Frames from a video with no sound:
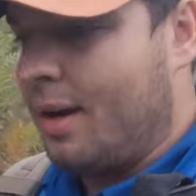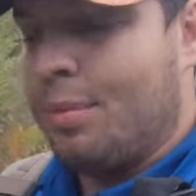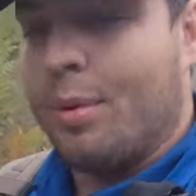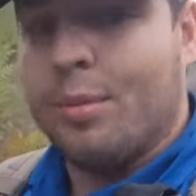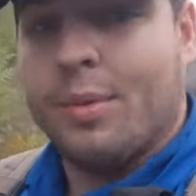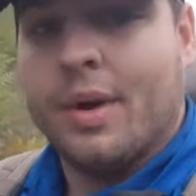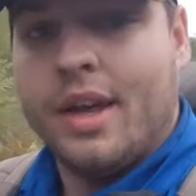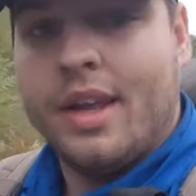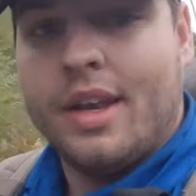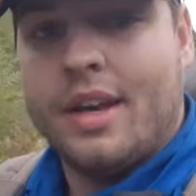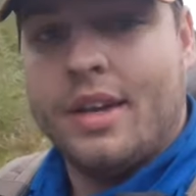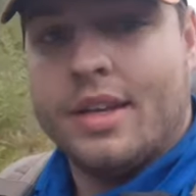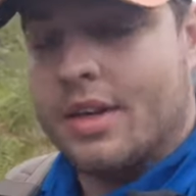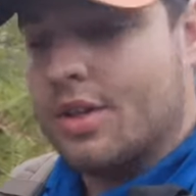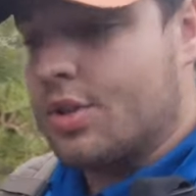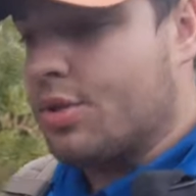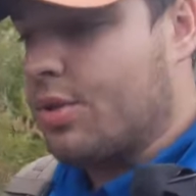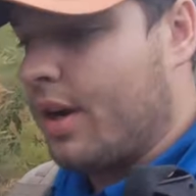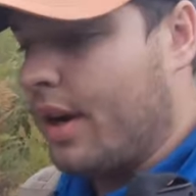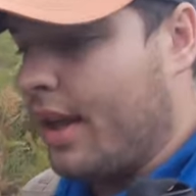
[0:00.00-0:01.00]
up and we're hitting the
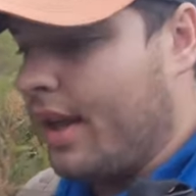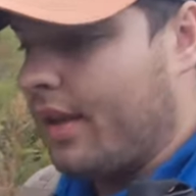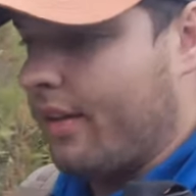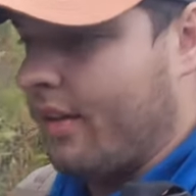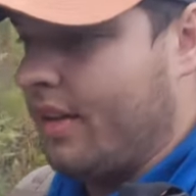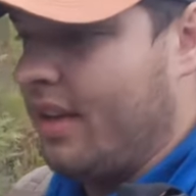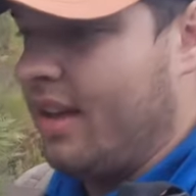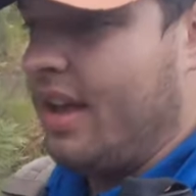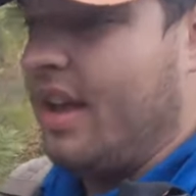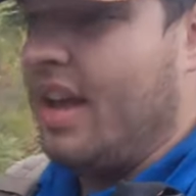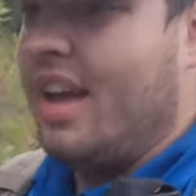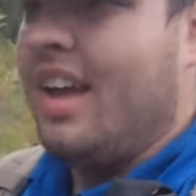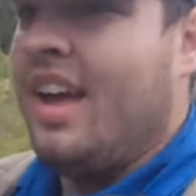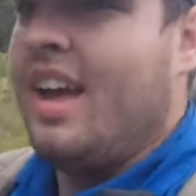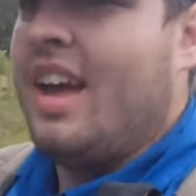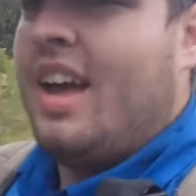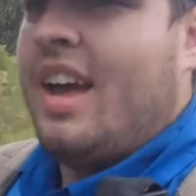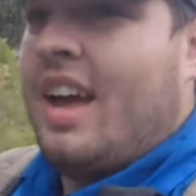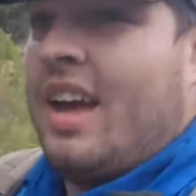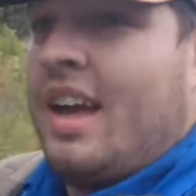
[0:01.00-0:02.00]
trail.
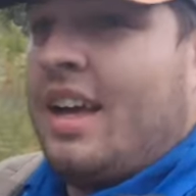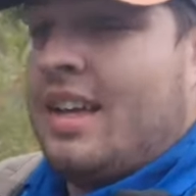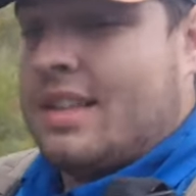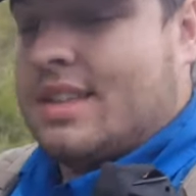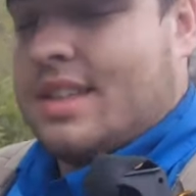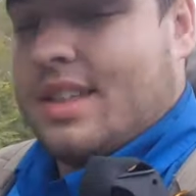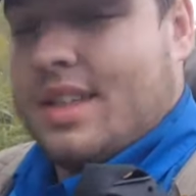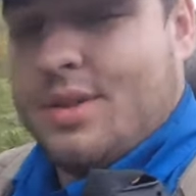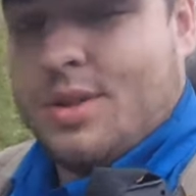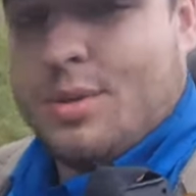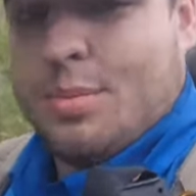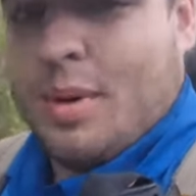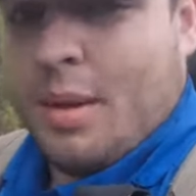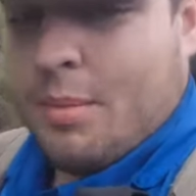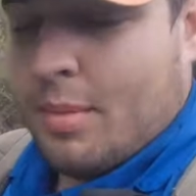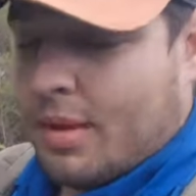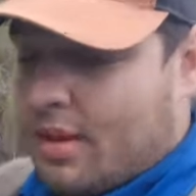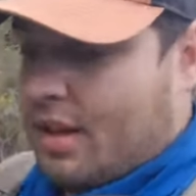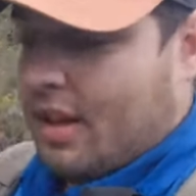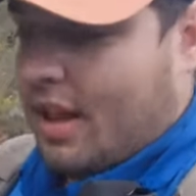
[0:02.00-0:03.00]
Excuse me,
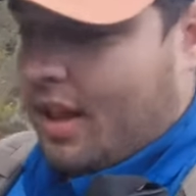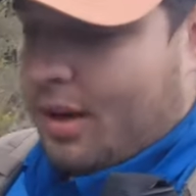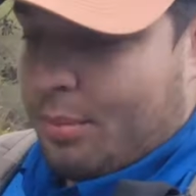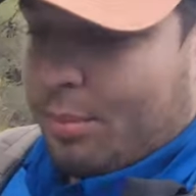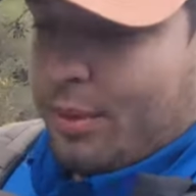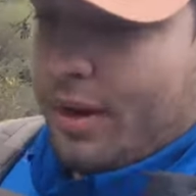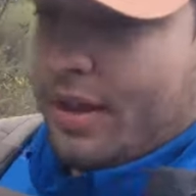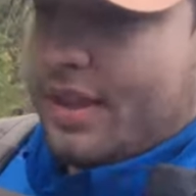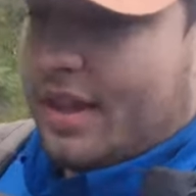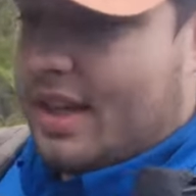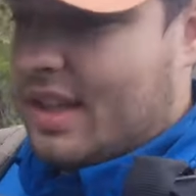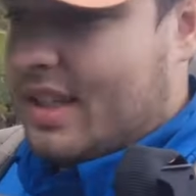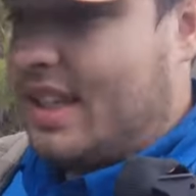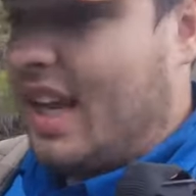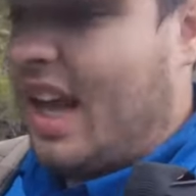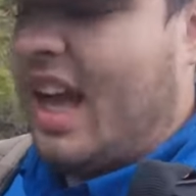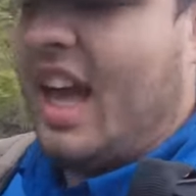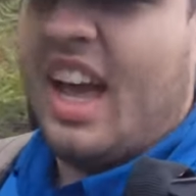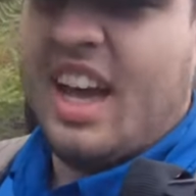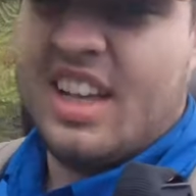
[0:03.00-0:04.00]
I'm with a lot of breath
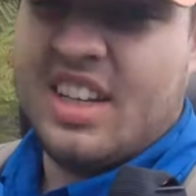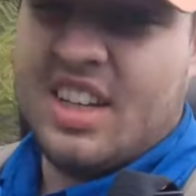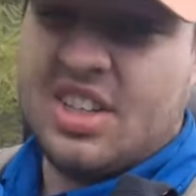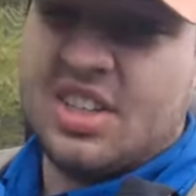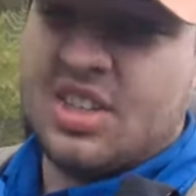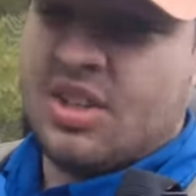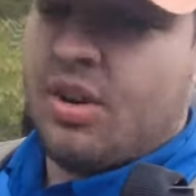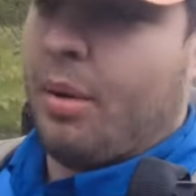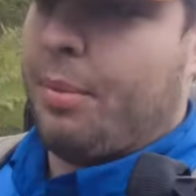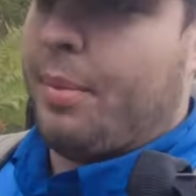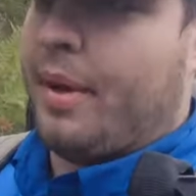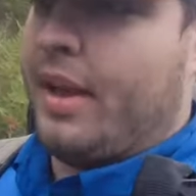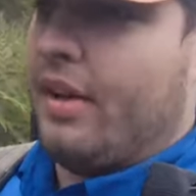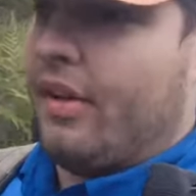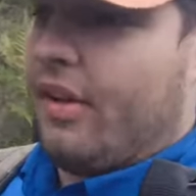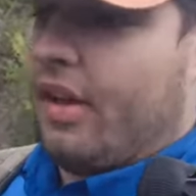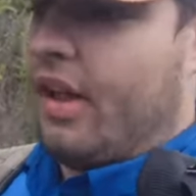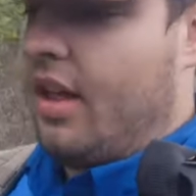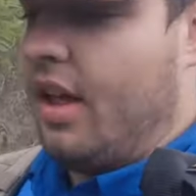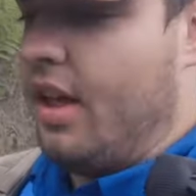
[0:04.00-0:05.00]
because I did just go up a
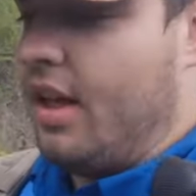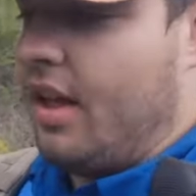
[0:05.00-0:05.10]
hill.